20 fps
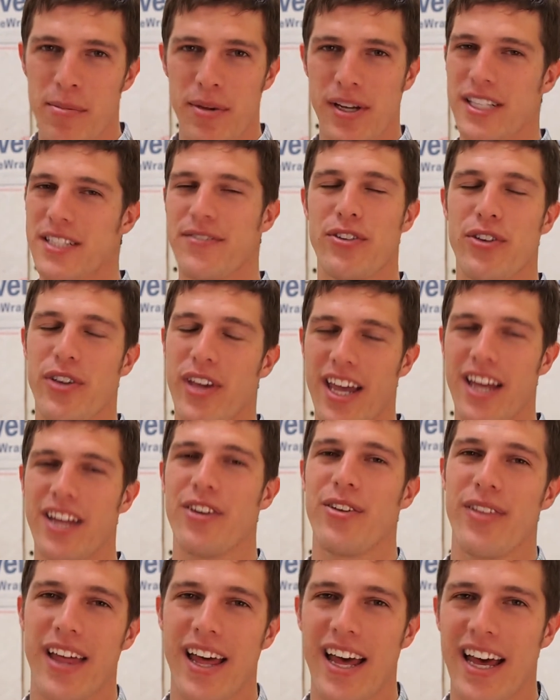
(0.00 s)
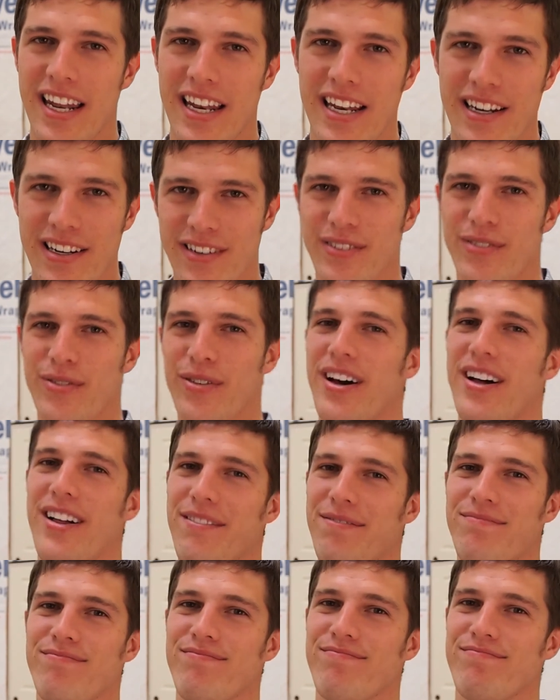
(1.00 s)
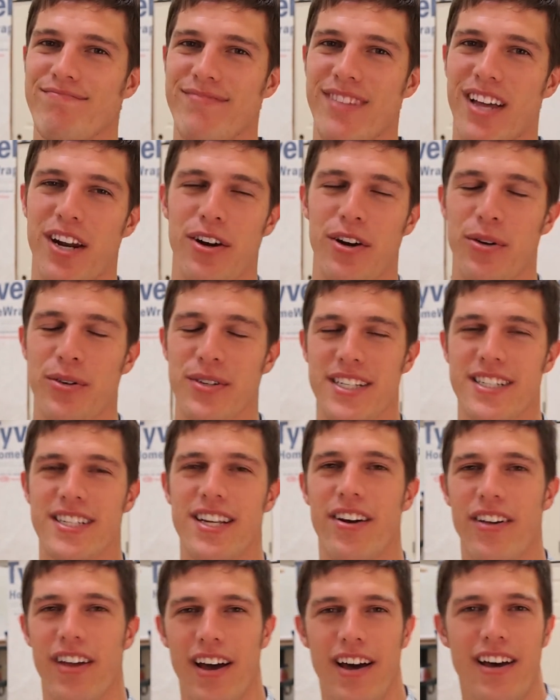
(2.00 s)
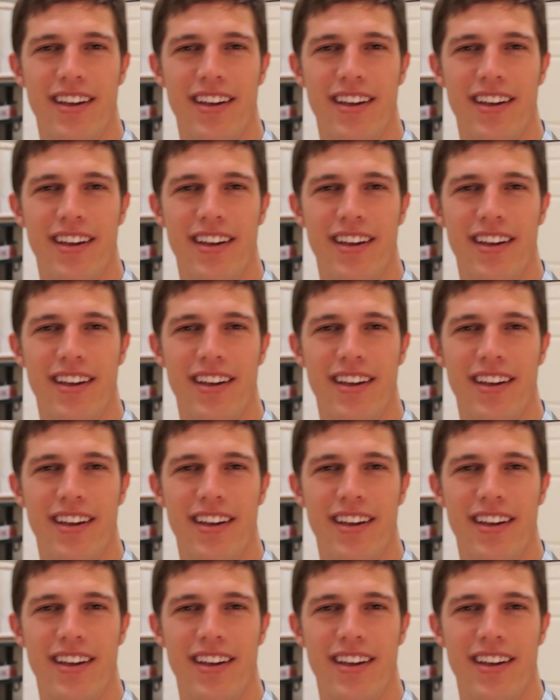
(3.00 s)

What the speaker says: Because if you can't do that, well, I don't know what to tell you.